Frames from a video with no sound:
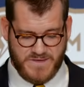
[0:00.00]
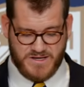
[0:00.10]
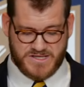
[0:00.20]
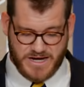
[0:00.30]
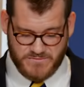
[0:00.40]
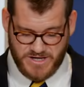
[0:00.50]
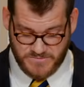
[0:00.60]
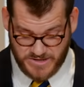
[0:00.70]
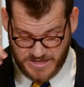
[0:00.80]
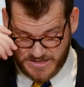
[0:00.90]
The second
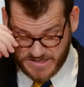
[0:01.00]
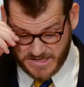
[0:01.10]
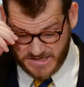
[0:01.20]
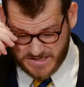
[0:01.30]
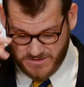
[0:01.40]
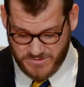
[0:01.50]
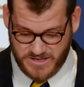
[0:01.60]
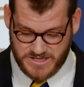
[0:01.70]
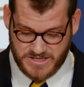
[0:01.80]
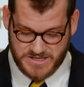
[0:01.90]
reason we need to see this new
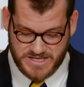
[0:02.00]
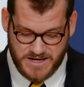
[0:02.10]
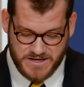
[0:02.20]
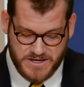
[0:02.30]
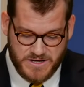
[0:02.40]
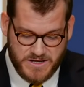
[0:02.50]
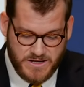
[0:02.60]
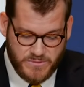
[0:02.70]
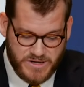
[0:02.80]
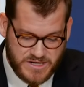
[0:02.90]
religion is that
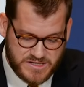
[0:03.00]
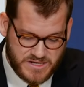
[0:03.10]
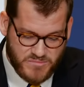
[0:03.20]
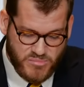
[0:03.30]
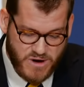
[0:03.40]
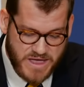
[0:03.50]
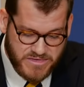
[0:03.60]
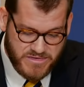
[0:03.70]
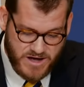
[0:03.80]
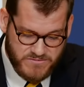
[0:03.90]
we need to see the
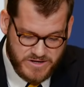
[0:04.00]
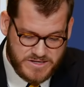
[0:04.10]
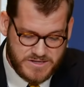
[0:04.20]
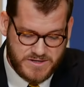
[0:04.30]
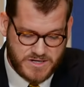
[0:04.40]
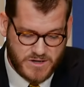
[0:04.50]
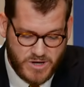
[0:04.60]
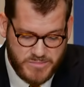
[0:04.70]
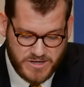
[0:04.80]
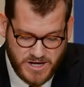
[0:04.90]
breadth of it so that
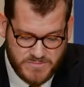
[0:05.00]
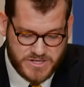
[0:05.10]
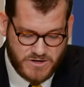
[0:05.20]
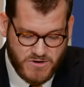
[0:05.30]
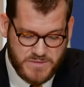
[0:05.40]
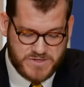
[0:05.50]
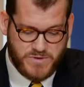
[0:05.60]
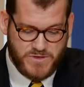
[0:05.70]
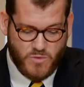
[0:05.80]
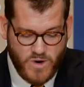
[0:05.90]
we become to grips
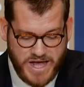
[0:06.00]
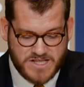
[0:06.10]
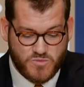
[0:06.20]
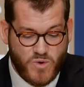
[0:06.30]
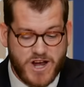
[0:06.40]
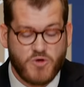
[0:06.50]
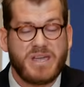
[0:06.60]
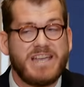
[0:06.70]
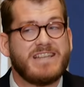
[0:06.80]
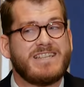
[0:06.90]
with the ways we are
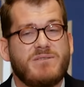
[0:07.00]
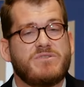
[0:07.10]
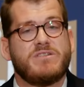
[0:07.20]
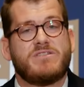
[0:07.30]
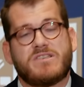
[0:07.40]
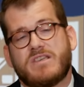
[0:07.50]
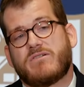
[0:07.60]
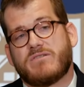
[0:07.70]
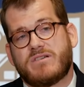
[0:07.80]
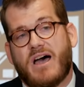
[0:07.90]
being tempted to
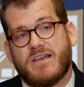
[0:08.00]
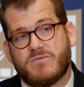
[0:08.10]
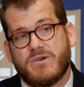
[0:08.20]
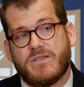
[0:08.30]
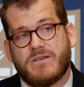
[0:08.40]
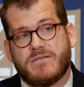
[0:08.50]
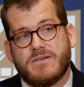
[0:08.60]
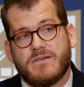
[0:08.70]
syncretize with it.